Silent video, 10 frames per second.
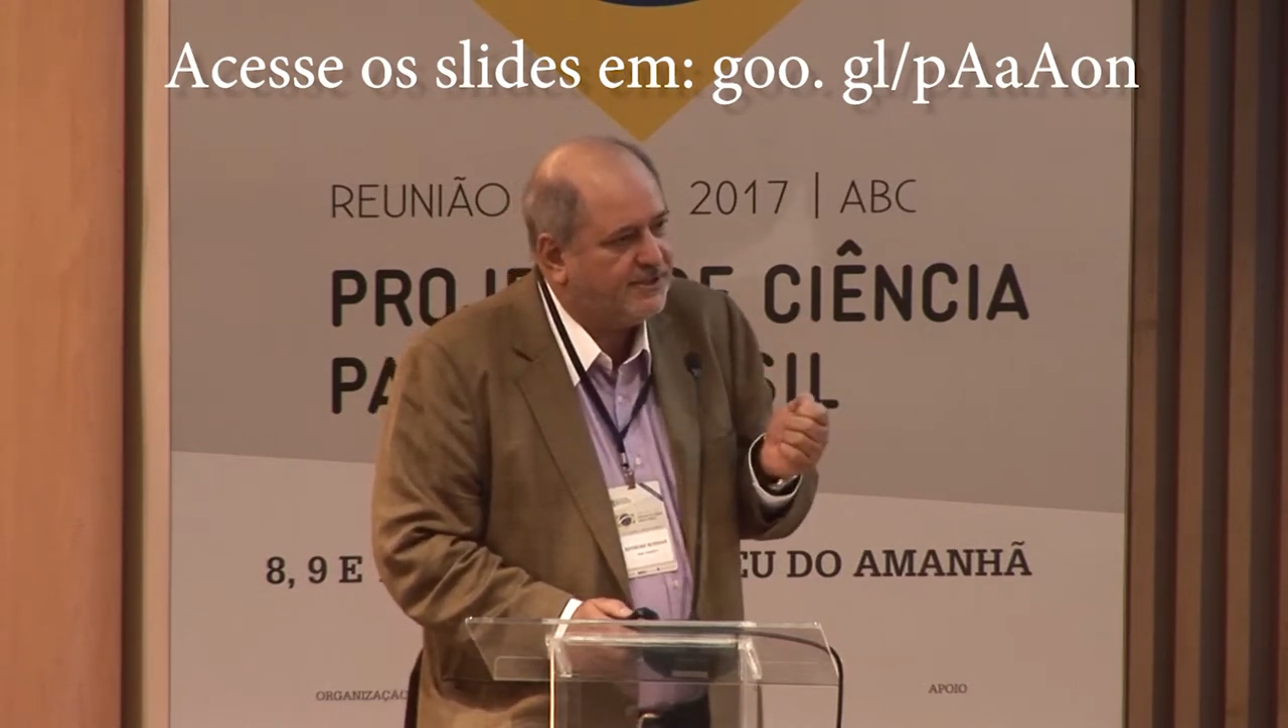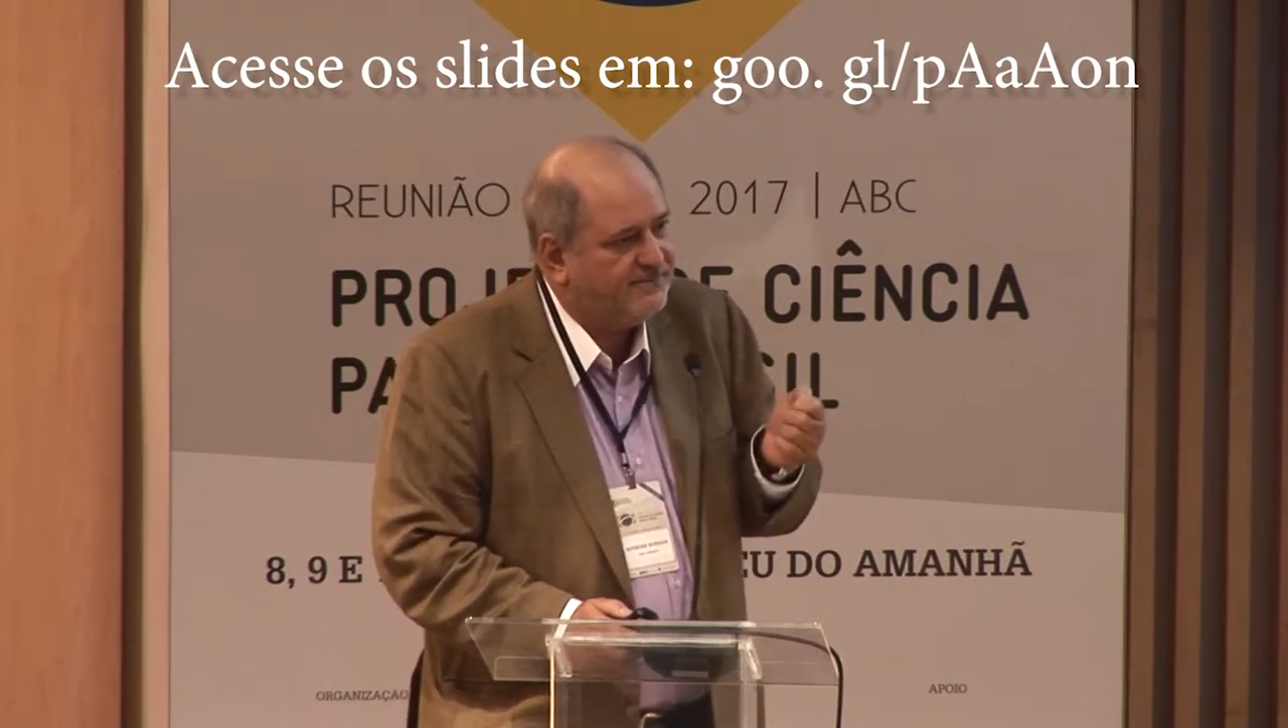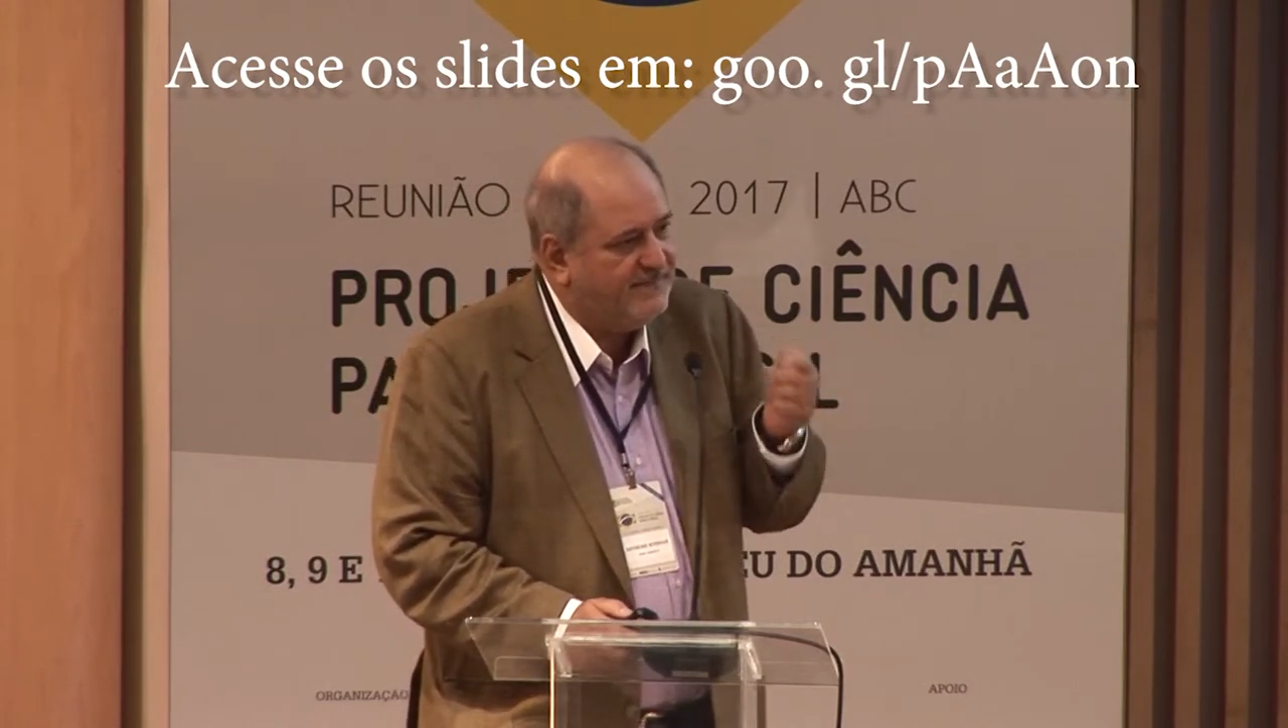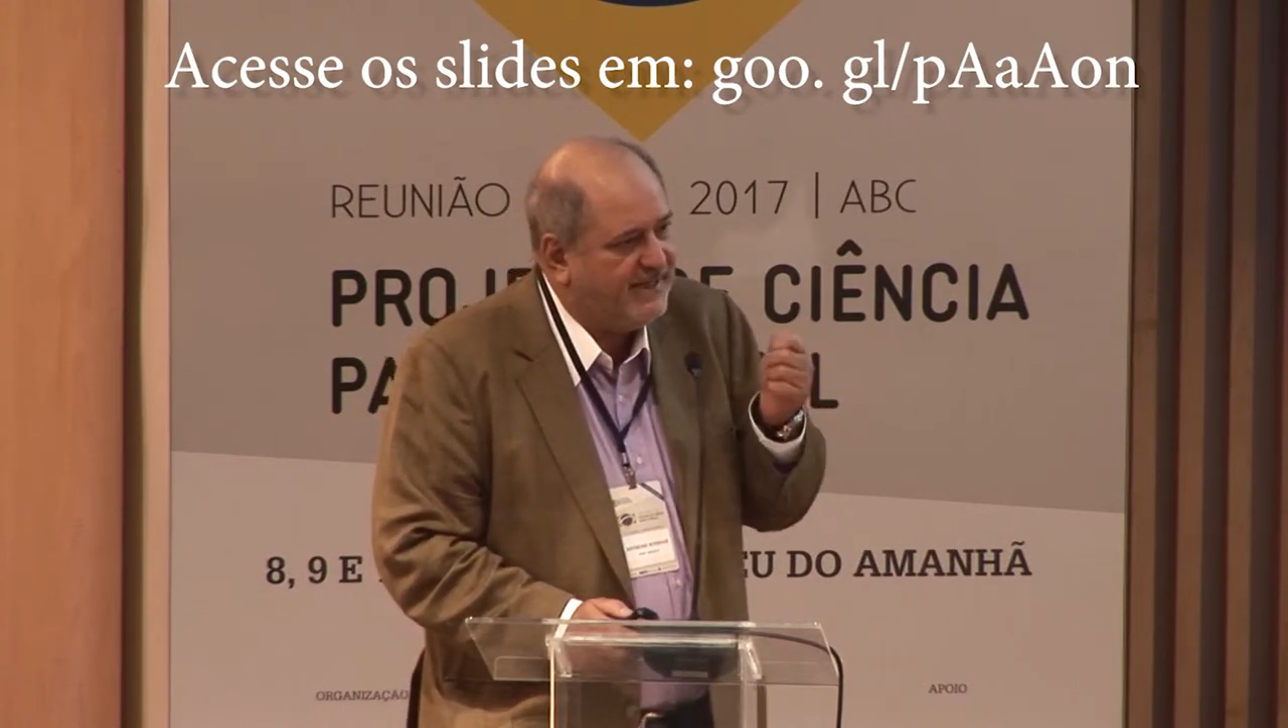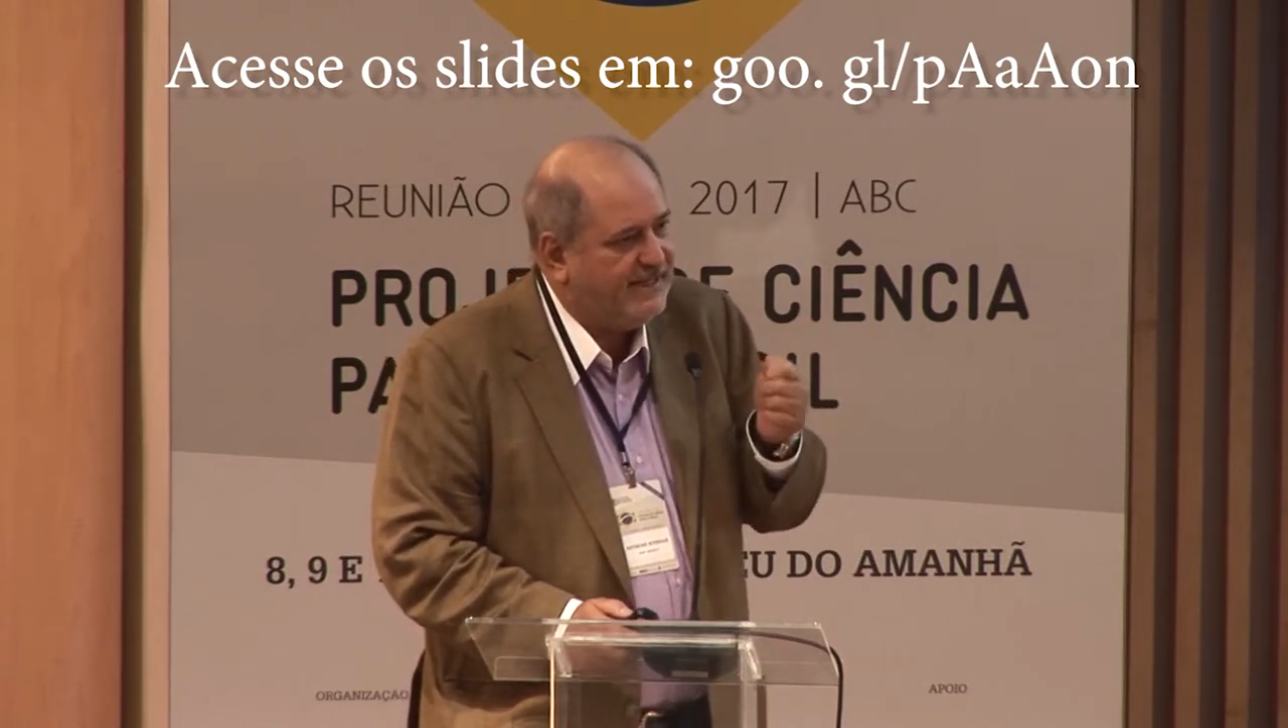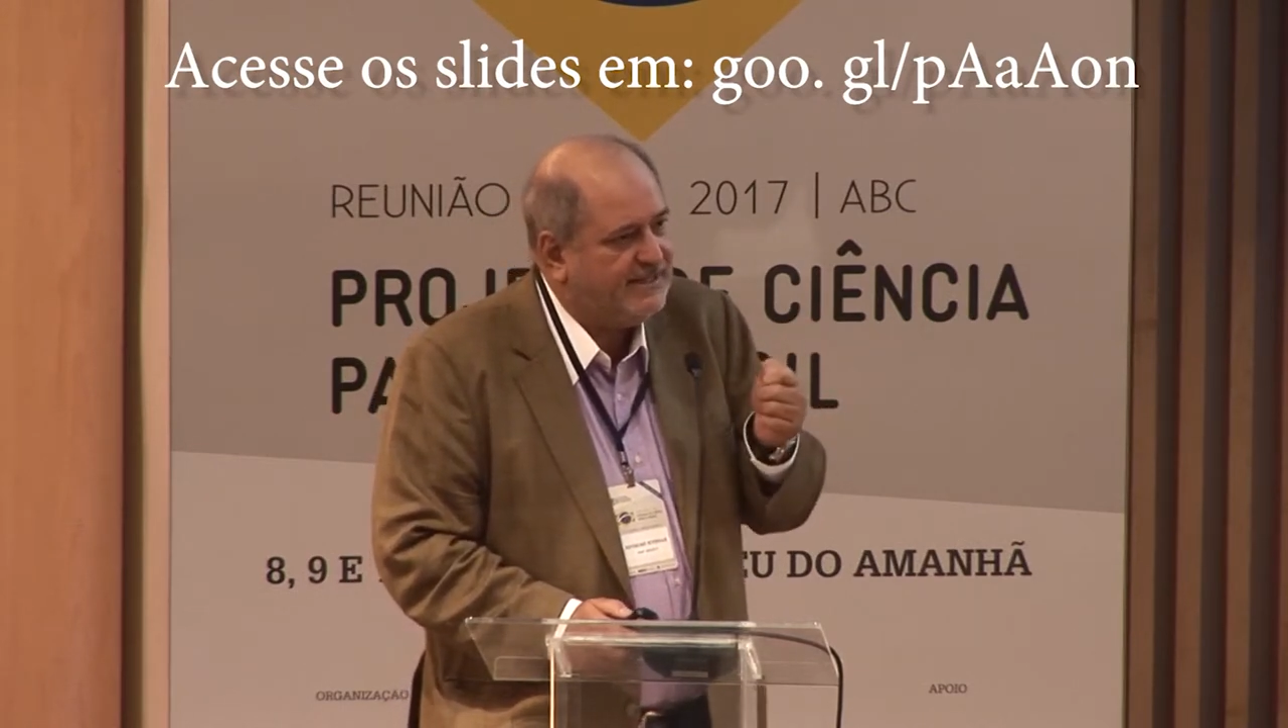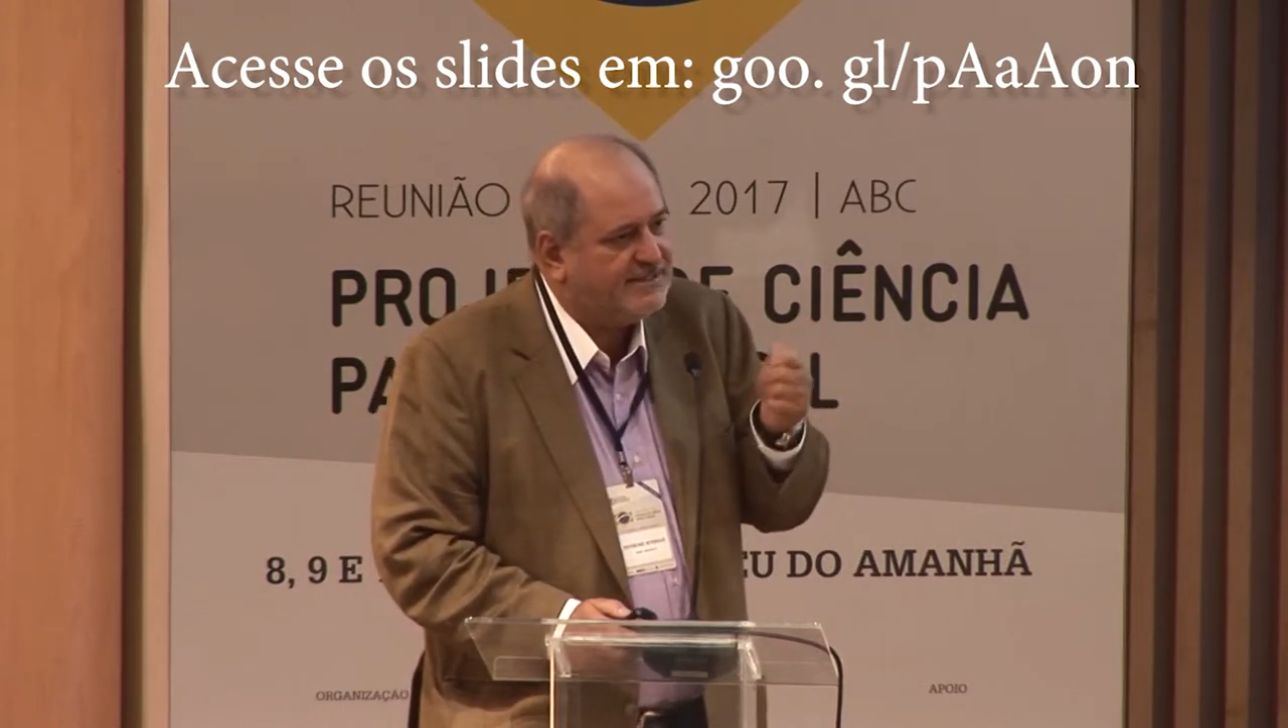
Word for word: of many